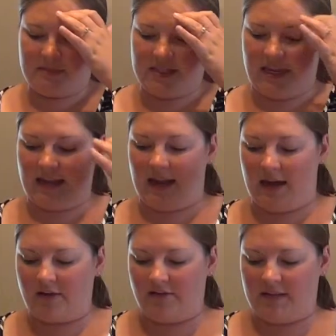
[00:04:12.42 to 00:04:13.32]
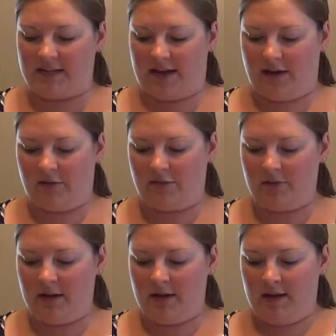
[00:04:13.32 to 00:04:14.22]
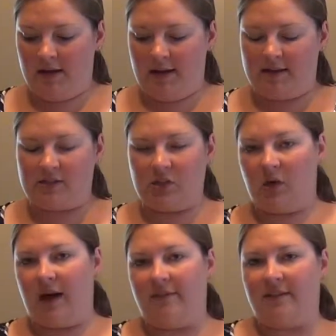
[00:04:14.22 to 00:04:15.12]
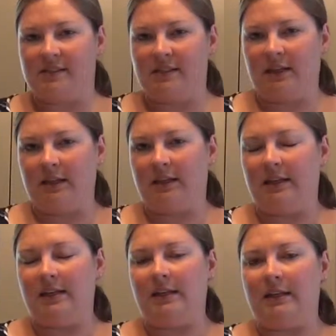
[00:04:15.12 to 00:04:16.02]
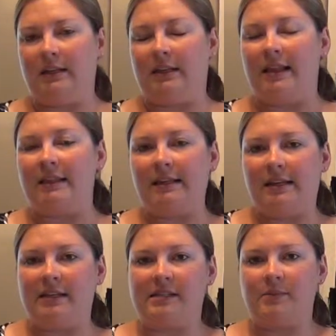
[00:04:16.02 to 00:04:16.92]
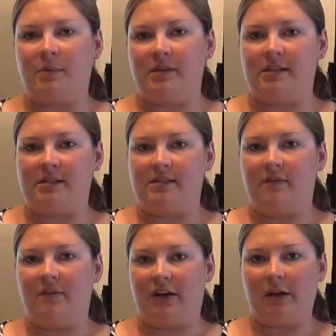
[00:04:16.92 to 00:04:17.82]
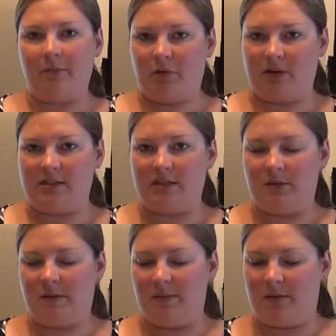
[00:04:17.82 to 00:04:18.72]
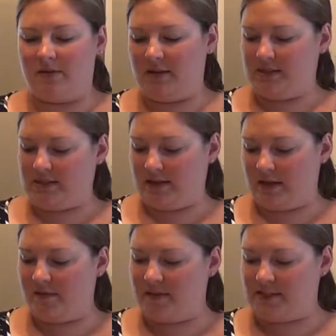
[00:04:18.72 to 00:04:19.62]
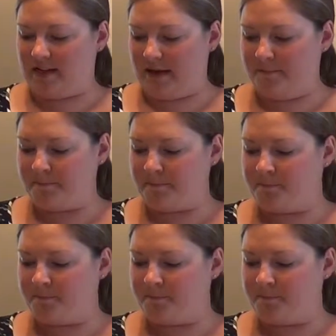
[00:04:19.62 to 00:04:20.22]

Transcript: taken out of the town. So obviously cleanliness was very important to the people of this time.